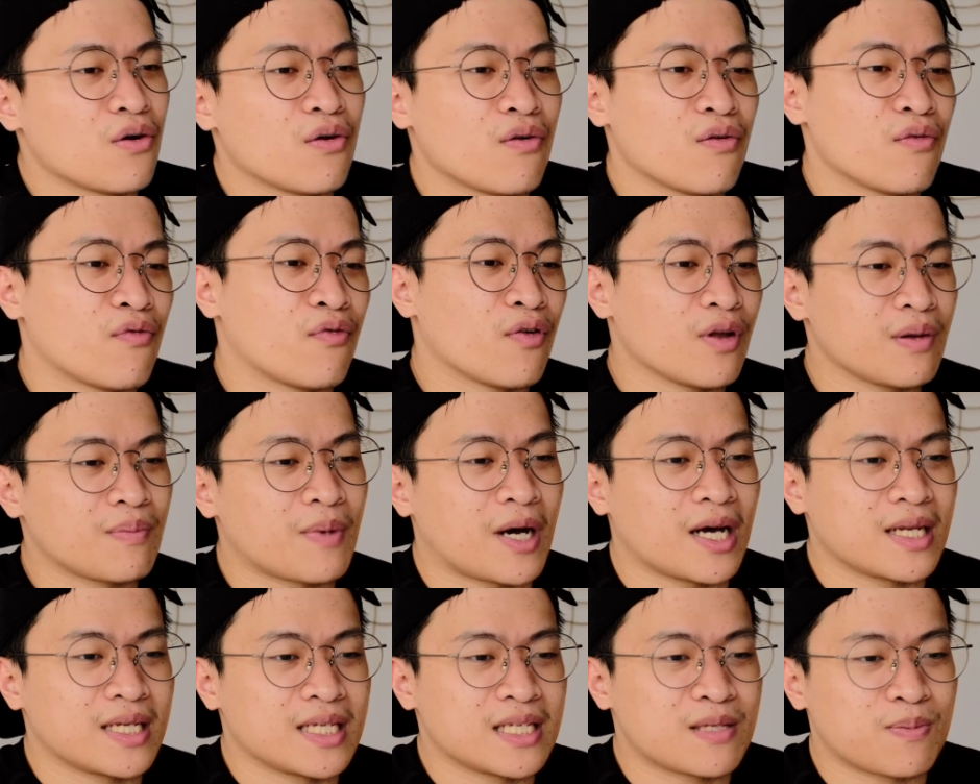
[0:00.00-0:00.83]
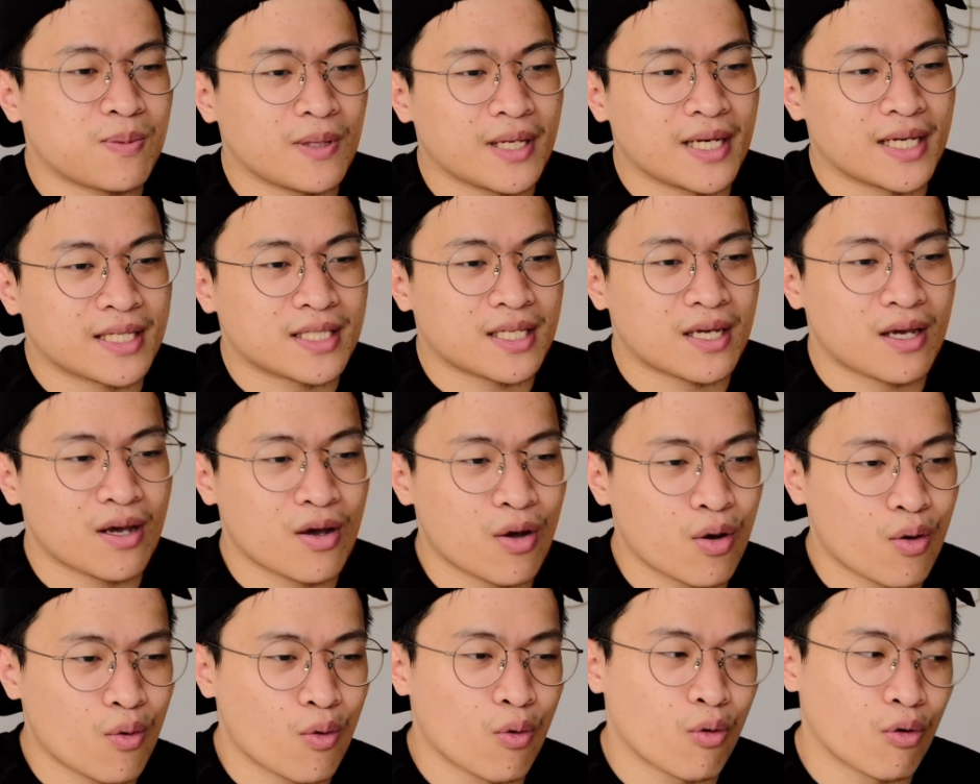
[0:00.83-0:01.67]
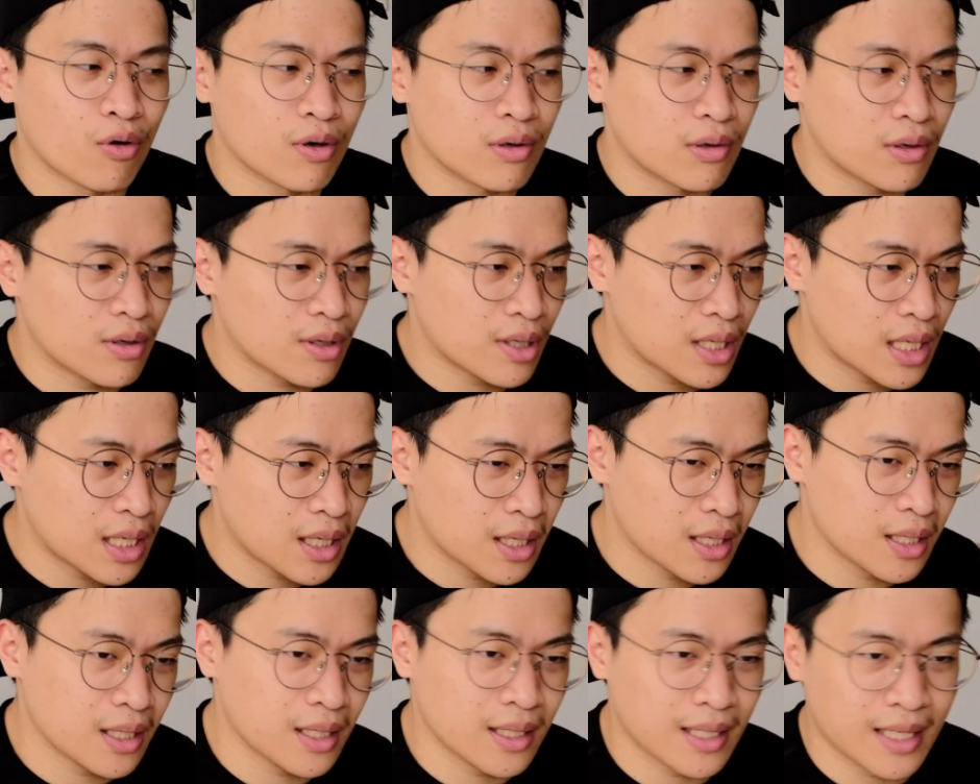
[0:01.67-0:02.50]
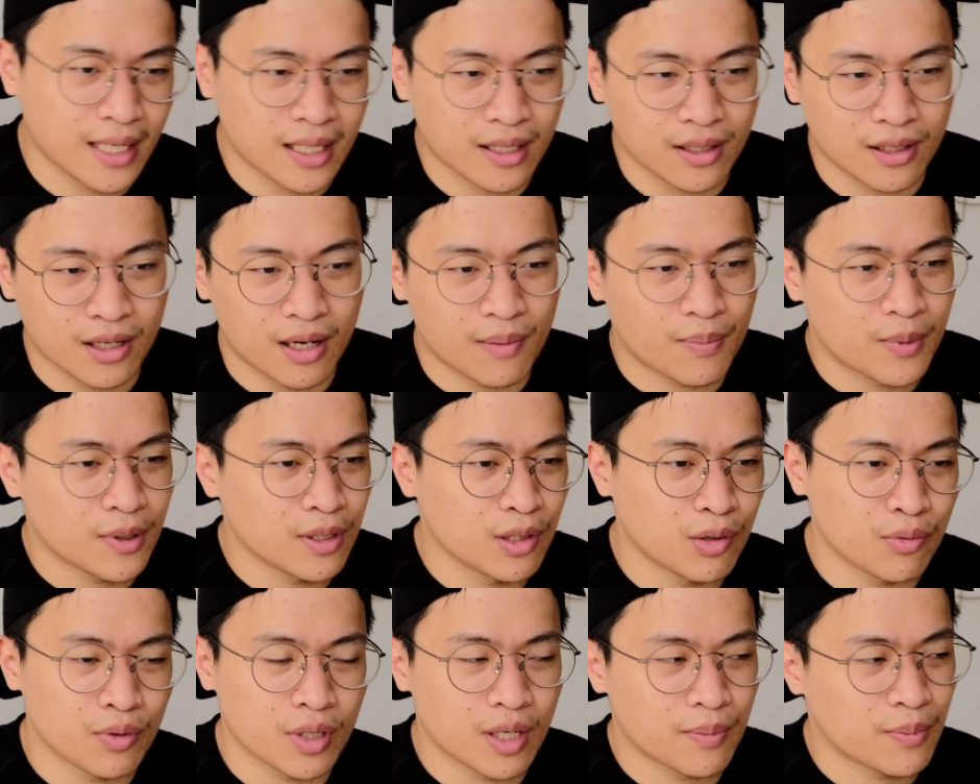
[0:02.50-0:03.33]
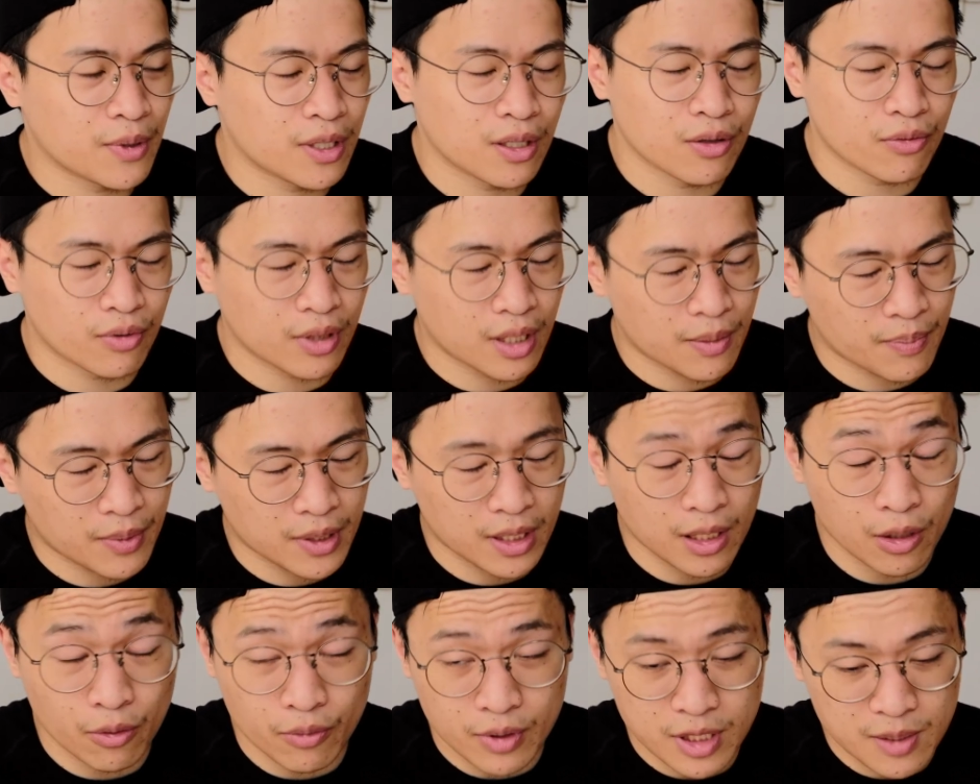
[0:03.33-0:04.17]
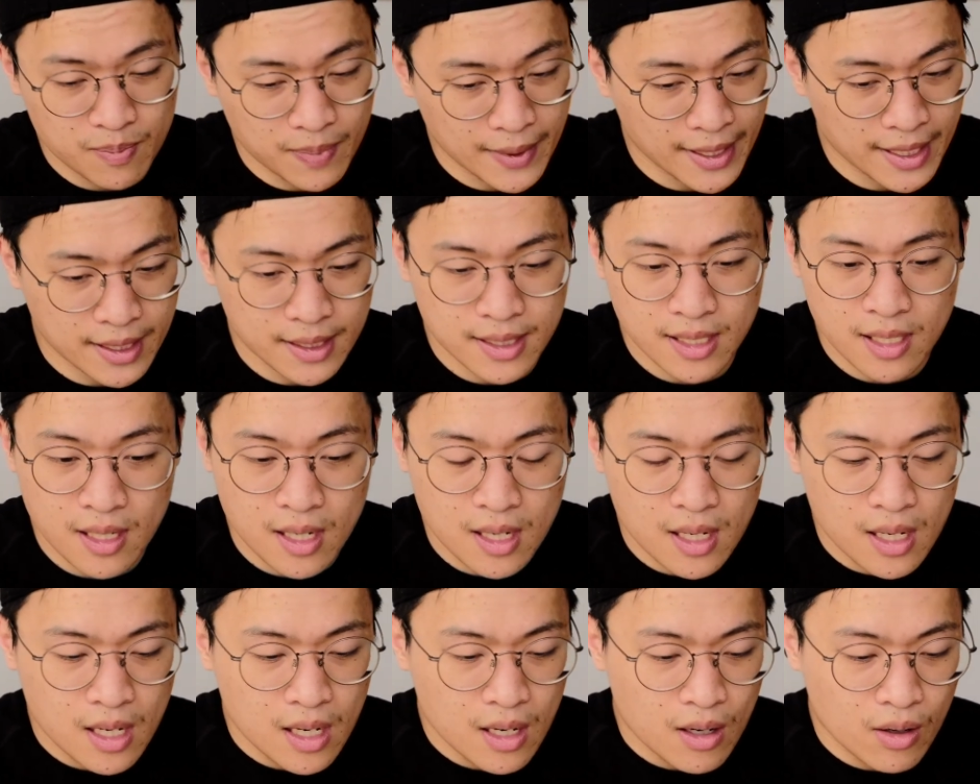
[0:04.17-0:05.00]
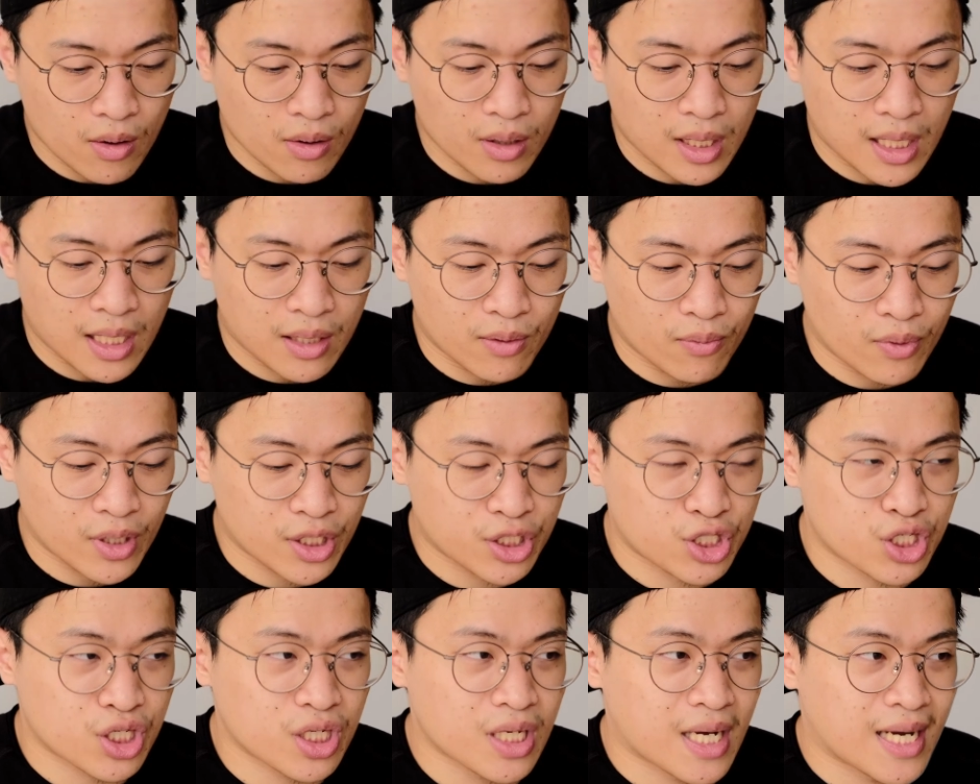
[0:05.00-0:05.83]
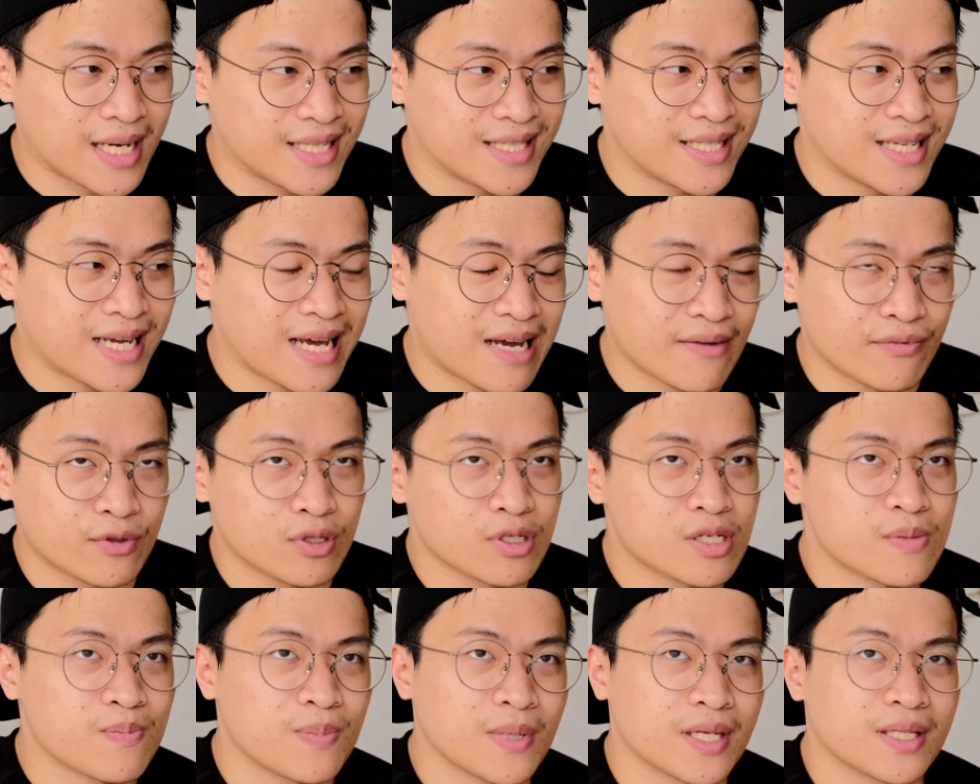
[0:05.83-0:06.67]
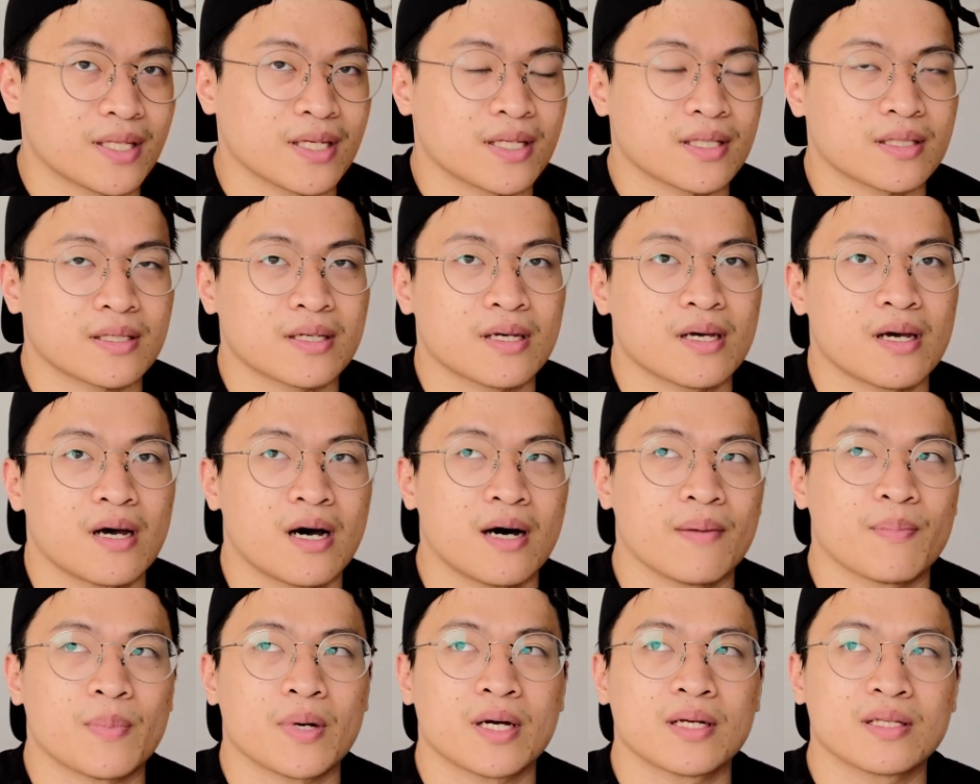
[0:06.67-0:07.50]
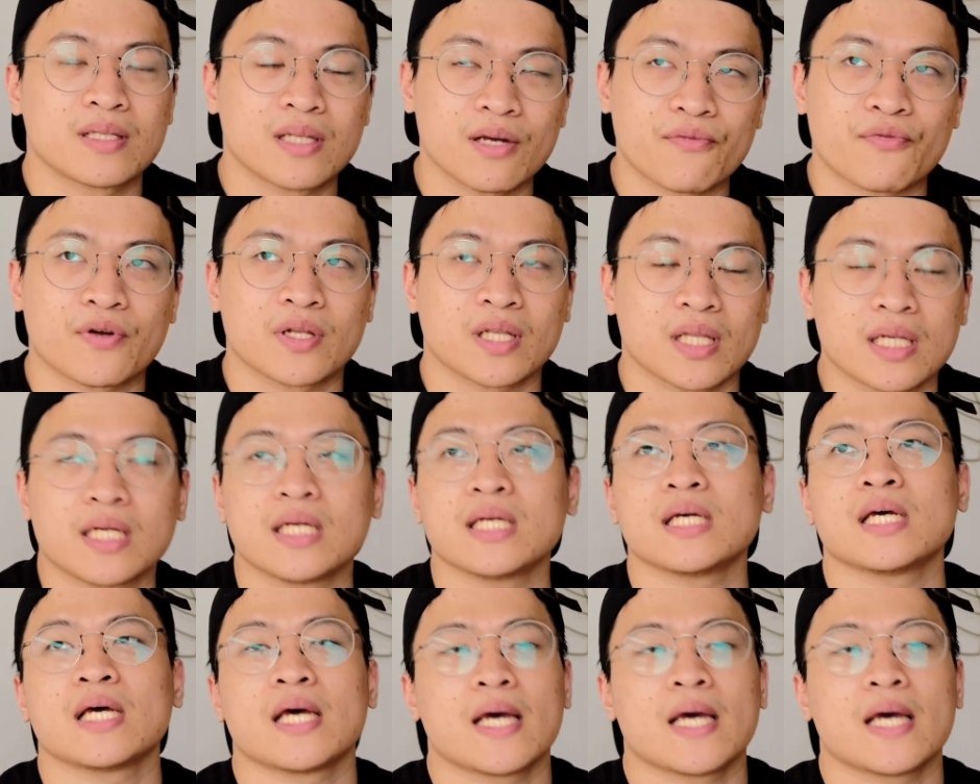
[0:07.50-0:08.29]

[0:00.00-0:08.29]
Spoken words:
full body split or like an upper lower split, in which I'd have to split it up differently.